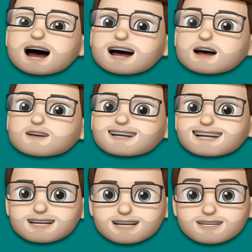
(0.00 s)
and I really
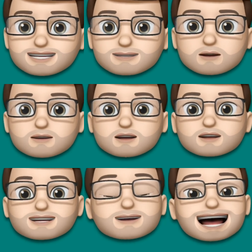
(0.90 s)
like this one that
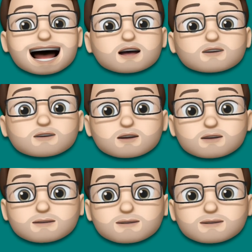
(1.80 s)
looks a bit hand-drawn.